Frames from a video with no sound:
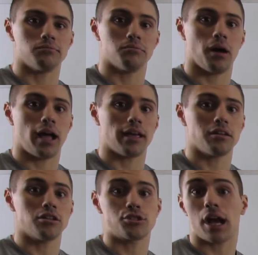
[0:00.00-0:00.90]
My
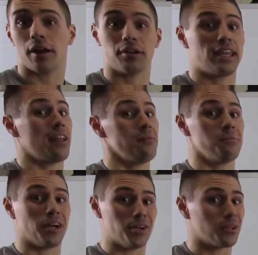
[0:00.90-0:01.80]
shout out again,
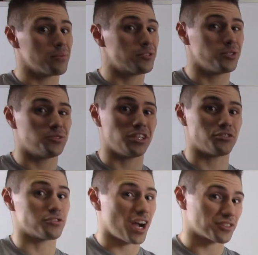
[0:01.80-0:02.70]
my OCHEM2 teacher,
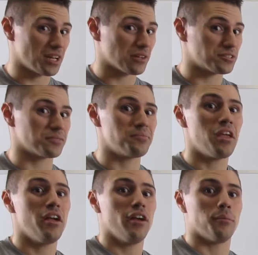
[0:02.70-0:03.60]
Dr. Nelson,
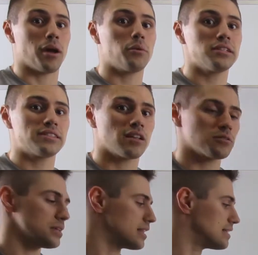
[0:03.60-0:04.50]
by always telling
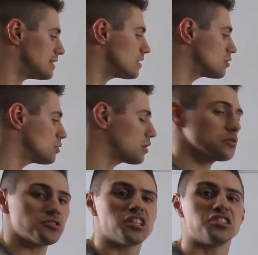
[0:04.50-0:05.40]
me that
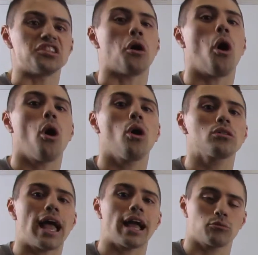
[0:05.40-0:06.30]
D-glucose is the
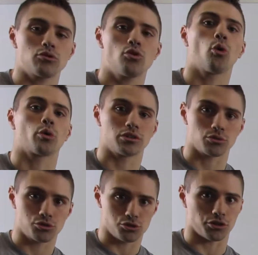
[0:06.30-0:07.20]
all-equatorial
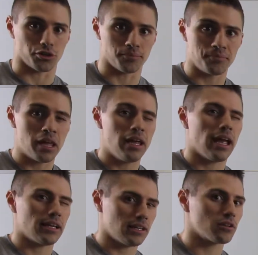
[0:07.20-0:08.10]
sugar.
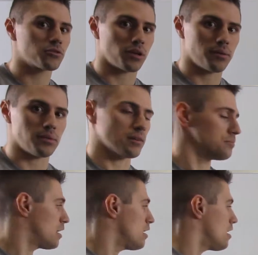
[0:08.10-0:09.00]
And here's what I mean.
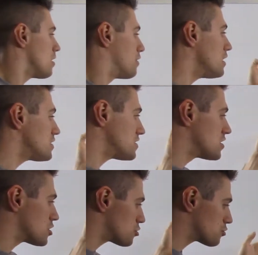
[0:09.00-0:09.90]
This is
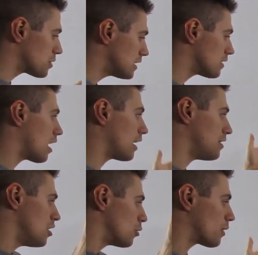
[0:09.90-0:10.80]
a straight line
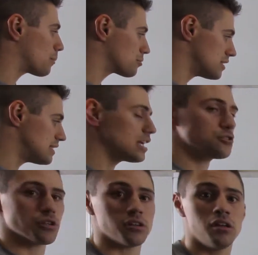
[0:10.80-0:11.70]

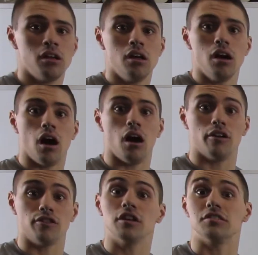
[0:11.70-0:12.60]
representation
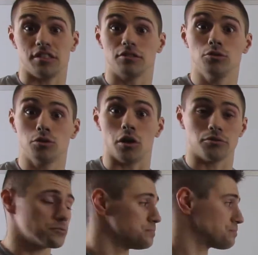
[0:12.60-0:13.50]
of D-glucose.